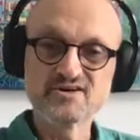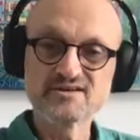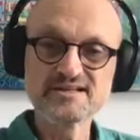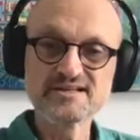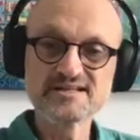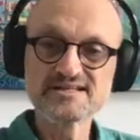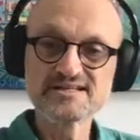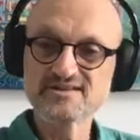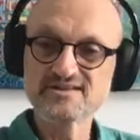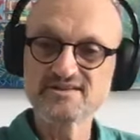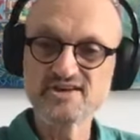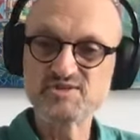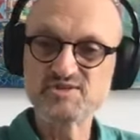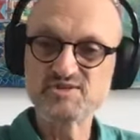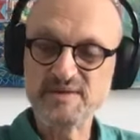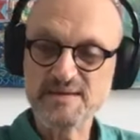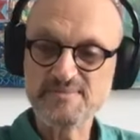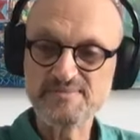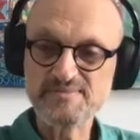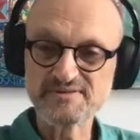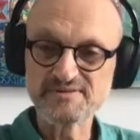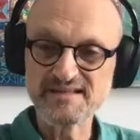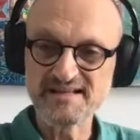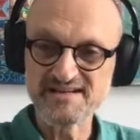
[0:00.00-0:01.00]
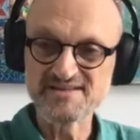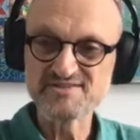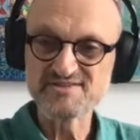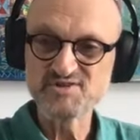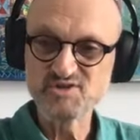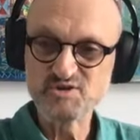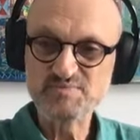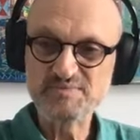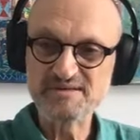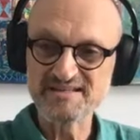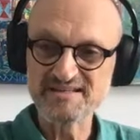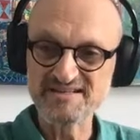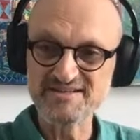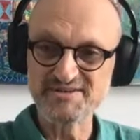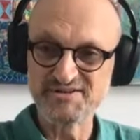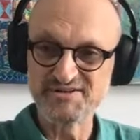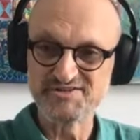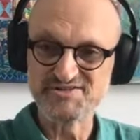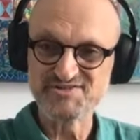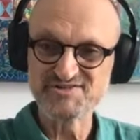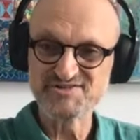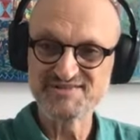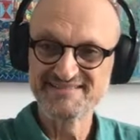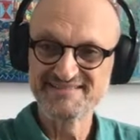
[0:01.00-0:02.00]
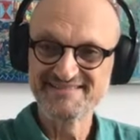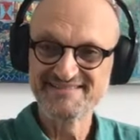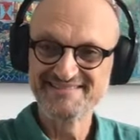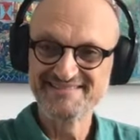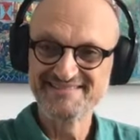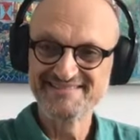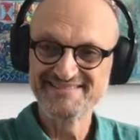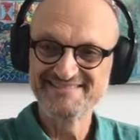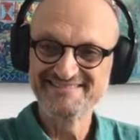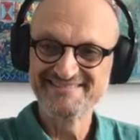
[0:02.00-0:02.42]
Toddlers are those people that are superheroes